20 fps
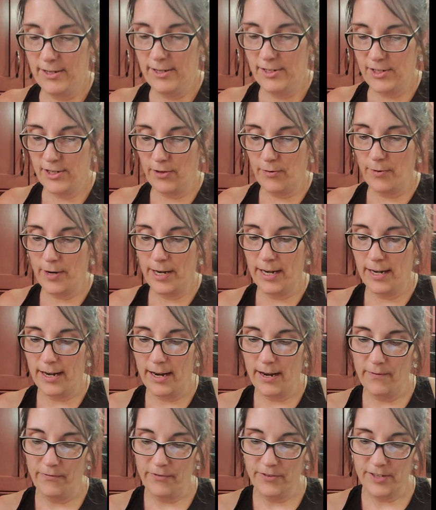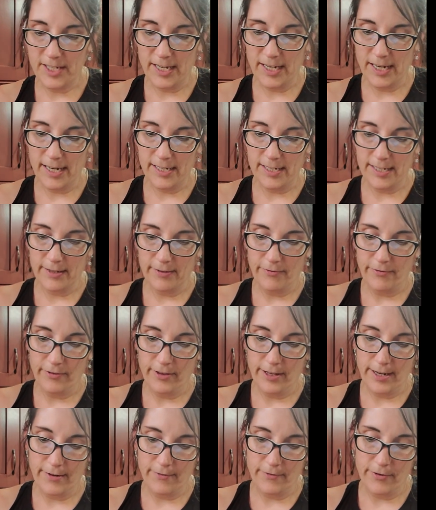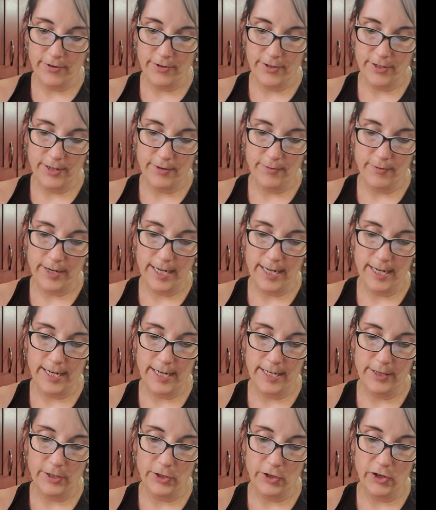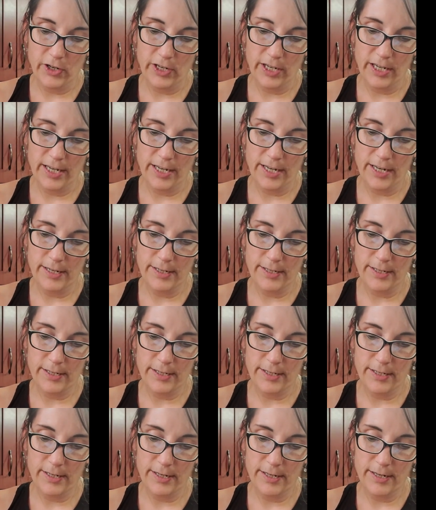so that we can emphasize the flavors that we got in the cookies.